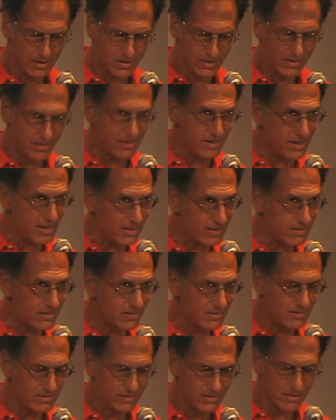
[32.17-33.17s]

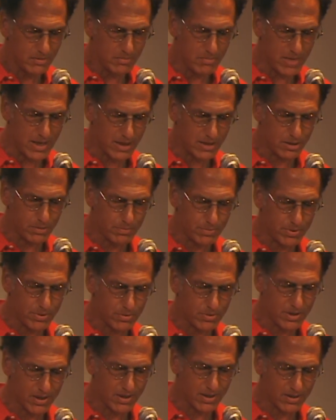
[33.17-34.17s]
Then, mass
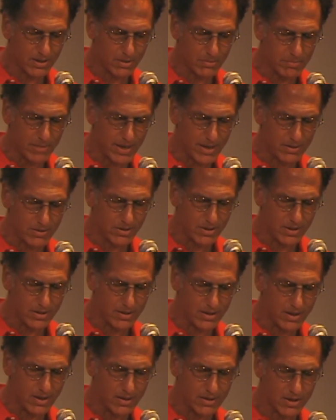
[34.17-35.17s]
protest batters the
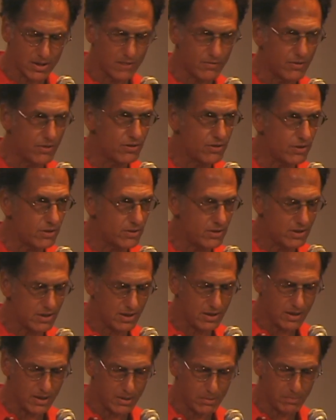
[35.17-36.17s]
dikes of
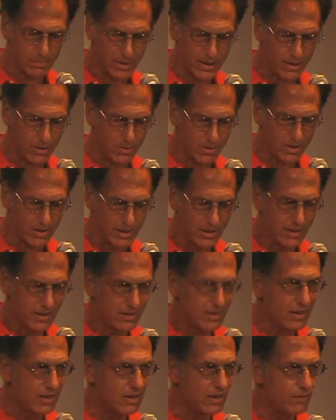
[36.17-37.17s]
authority and power,
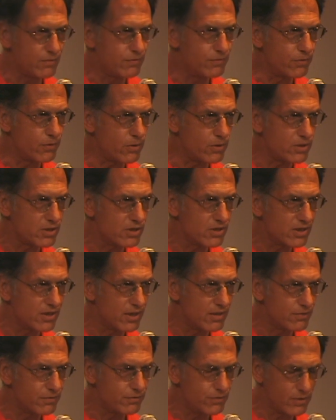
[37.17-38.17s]
gaining force
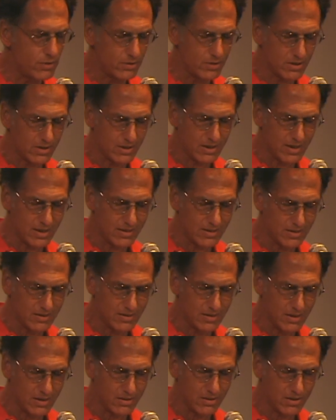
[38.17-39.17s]
and focus as it
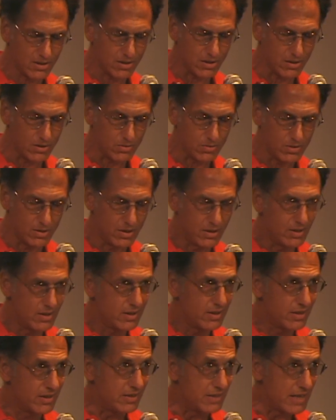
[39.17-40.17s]
does so.
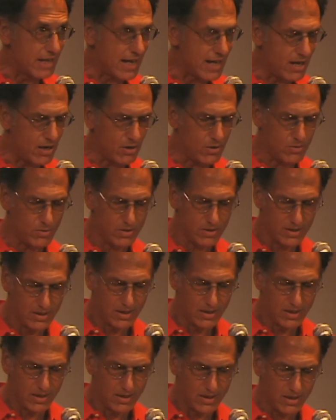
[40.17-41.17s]
Now,
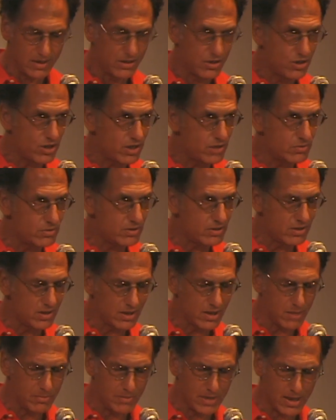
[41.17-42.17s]
a general
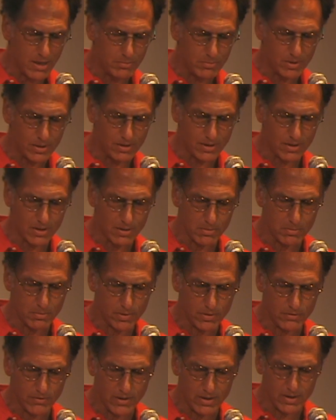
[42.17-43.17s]
somnambulism
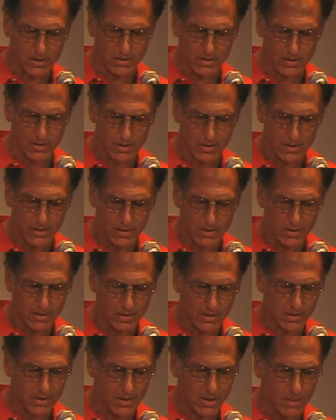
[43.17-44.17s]
pervades,
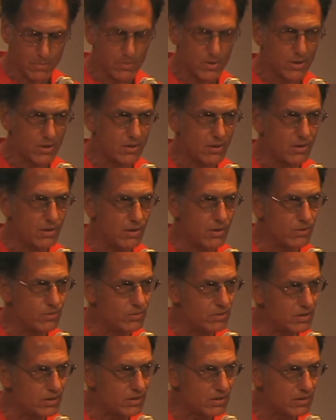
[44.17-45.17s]
exceptional
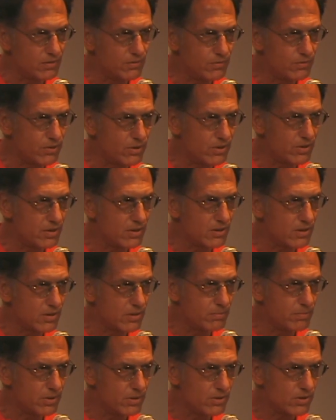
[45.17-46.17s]
only for its
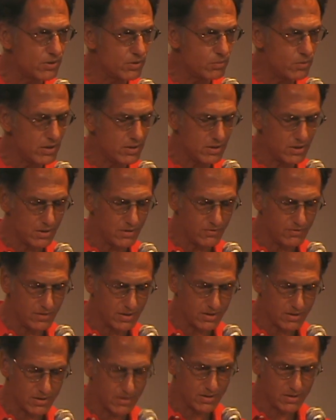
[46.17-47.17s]

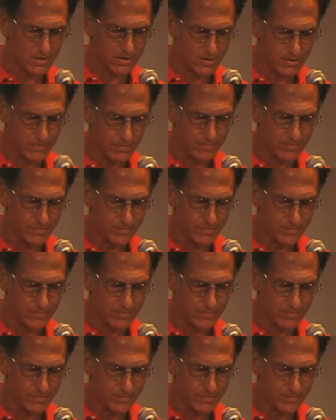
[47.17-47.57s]
persuasiveness.